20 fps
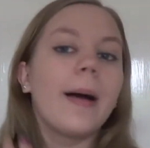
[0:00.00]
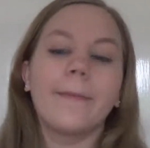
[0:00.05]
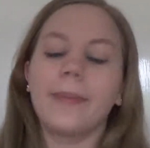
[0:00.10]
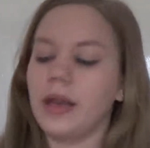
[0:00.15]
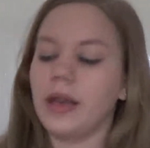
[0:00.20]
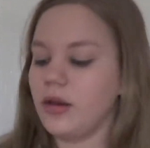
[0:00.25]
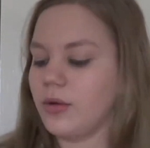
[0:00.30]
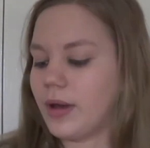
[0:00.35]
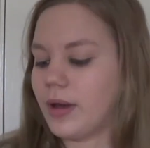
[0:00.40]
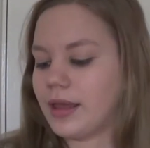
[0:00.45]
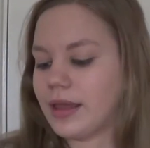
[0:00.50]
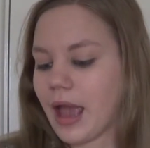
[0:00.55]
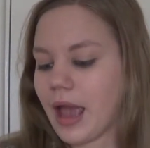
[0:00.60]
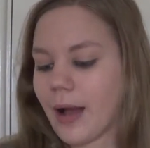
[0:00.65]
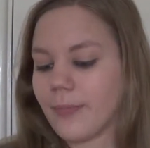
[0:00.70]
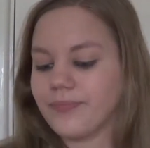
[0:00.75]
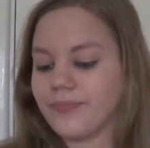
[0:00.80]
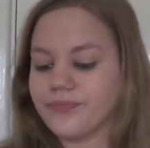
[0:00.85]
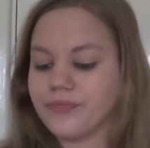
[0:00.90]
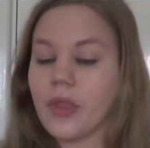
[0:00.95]
But anyway,
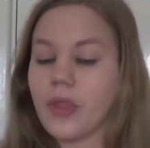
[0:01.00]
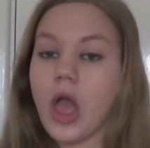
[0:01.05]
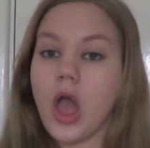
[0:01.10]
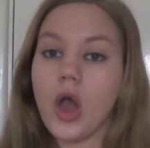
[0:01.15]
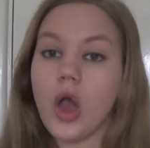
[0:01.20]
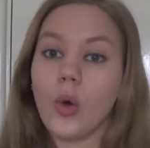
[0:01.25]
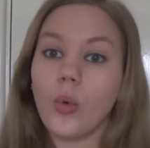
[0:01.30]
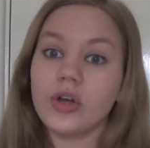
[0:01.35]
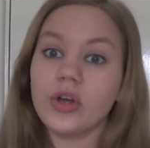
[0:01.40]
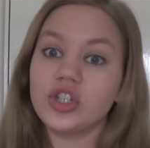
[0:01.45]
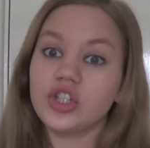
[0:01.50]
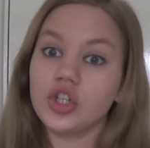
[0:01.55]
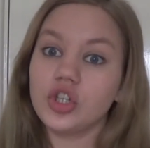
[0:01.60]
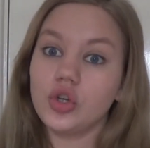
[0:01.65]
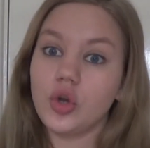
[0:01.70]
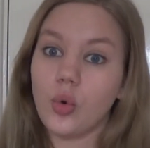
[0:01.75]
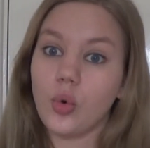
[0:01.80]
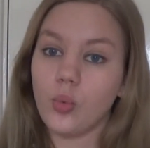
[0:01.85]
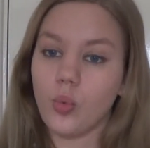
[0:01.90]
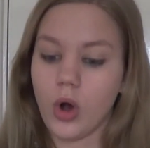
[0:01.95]
yeah.
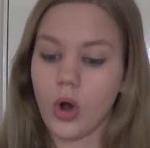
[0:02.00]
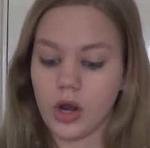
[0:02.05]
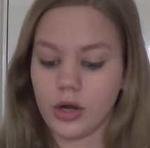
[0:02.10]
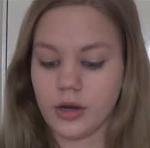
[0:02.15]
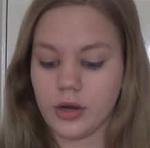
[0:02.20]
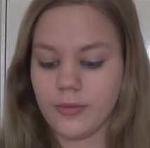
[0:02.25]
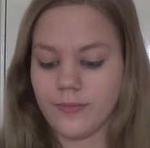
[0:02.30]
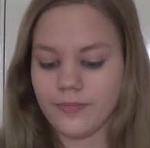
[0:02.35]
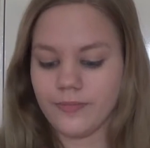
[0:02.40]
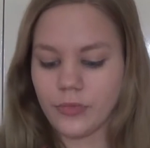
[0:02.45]
Question one.